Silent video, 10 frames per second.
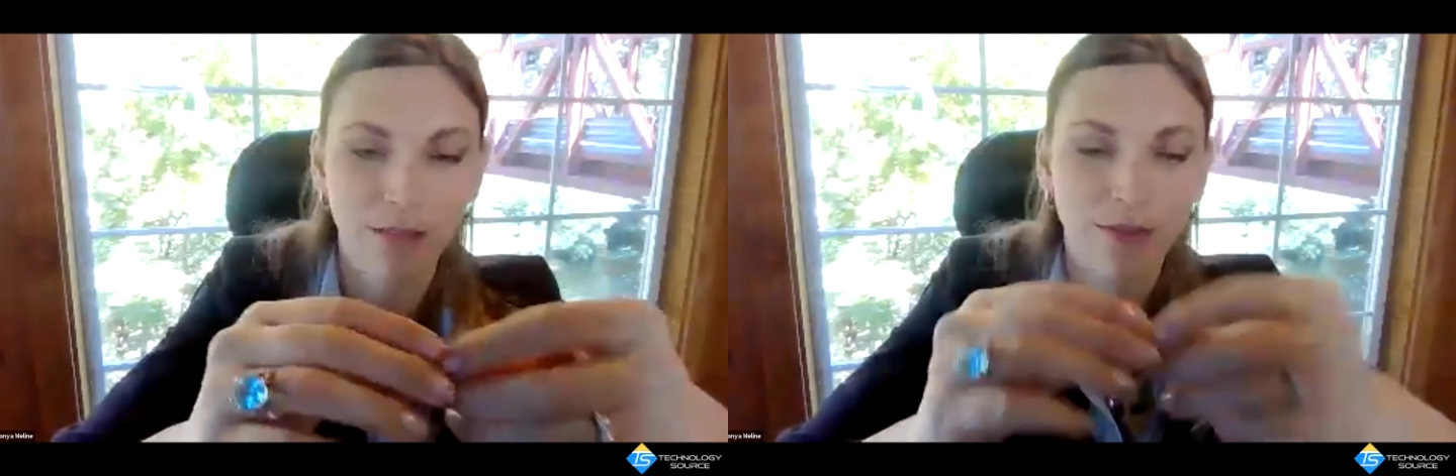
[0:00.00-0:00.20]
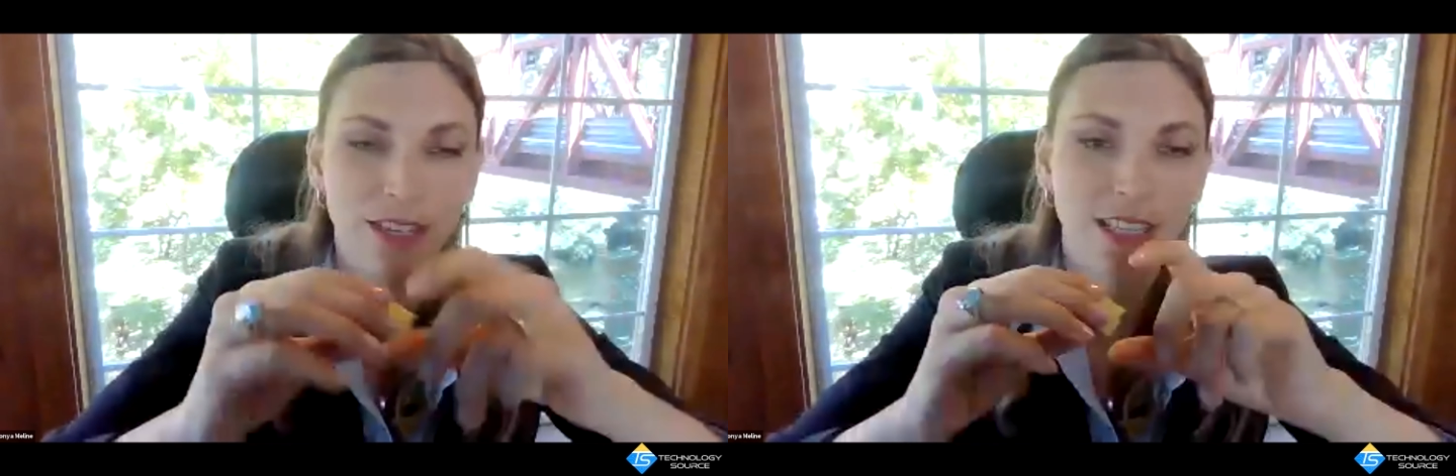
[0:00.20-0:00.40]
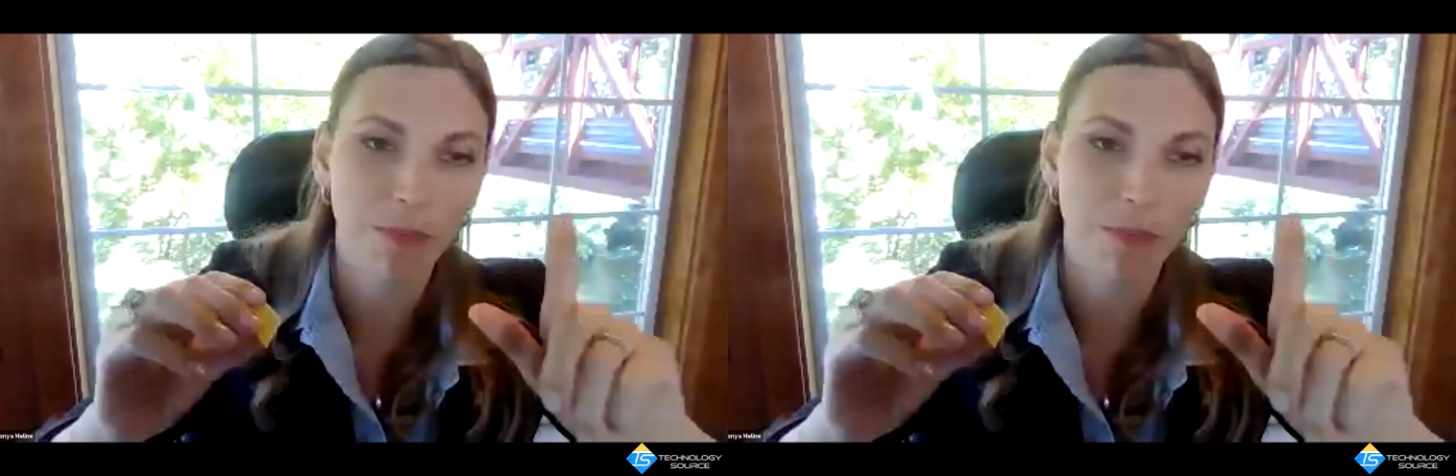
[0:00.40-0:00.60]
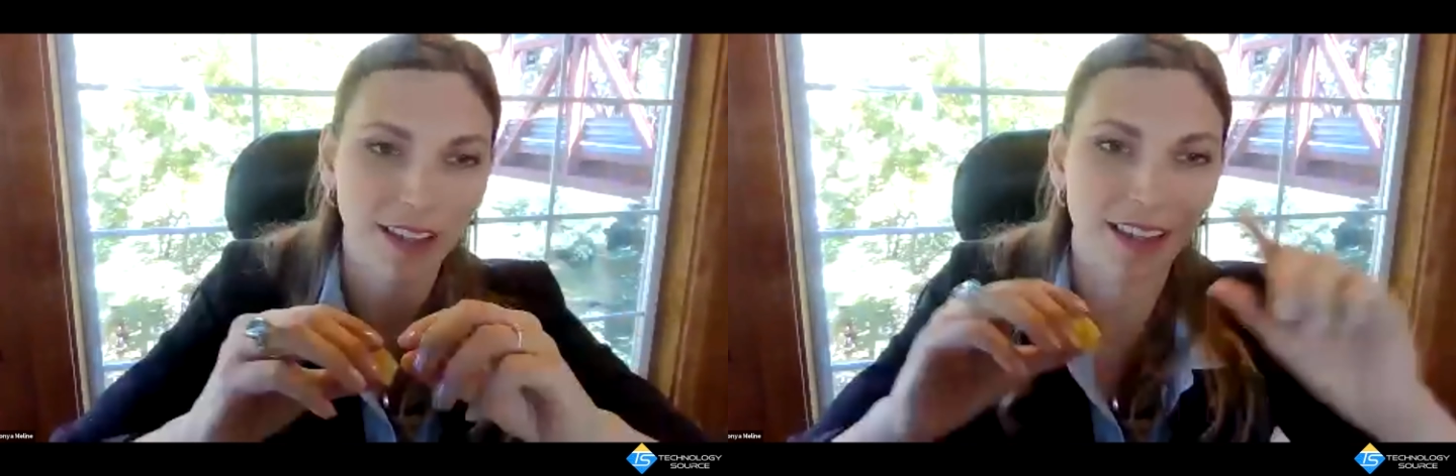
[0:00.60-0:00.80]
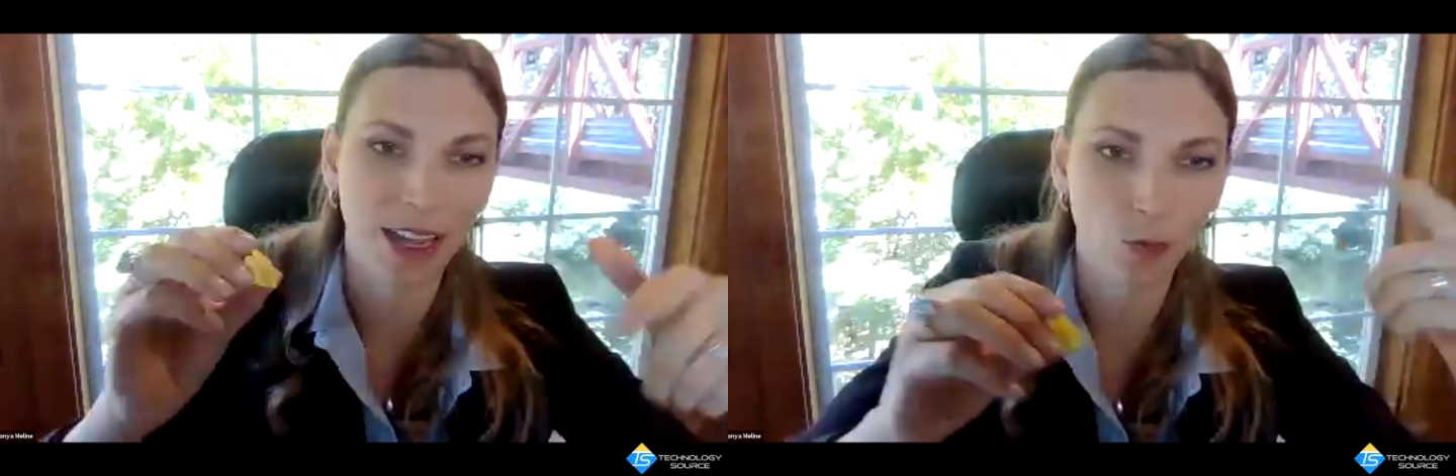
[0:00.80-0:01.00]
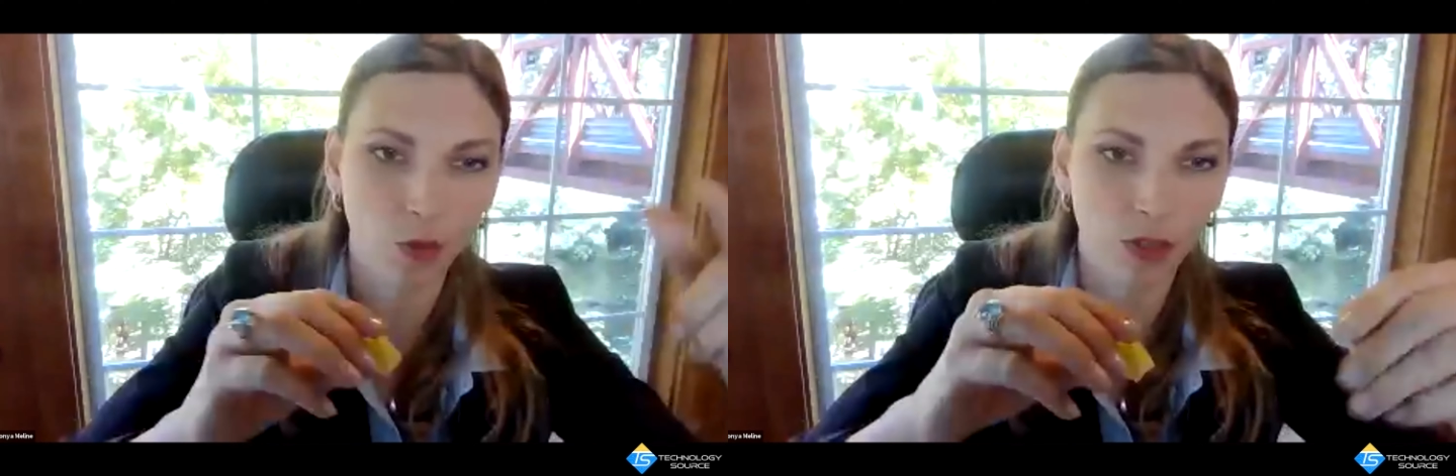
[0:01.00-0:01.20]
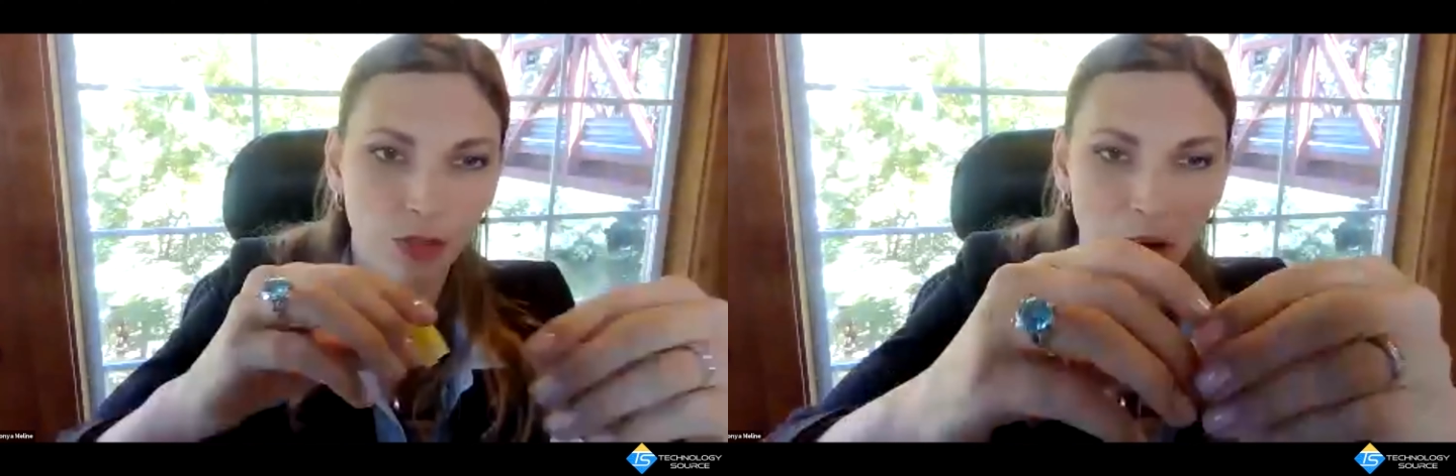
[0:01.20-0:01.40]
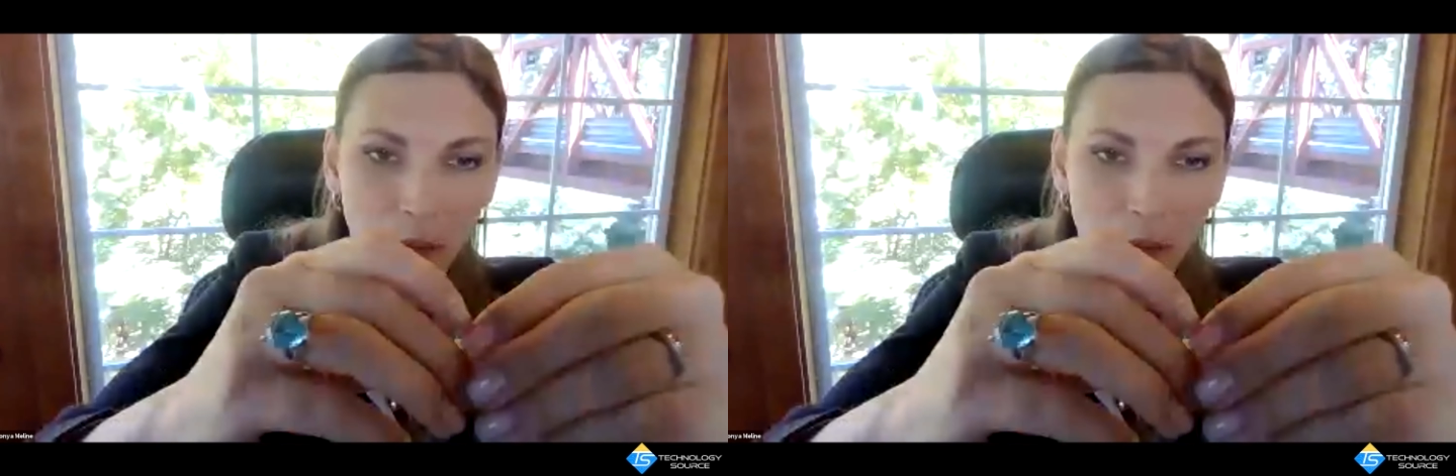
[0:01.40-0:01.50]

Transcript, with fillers: if this is Becca again, we'll draw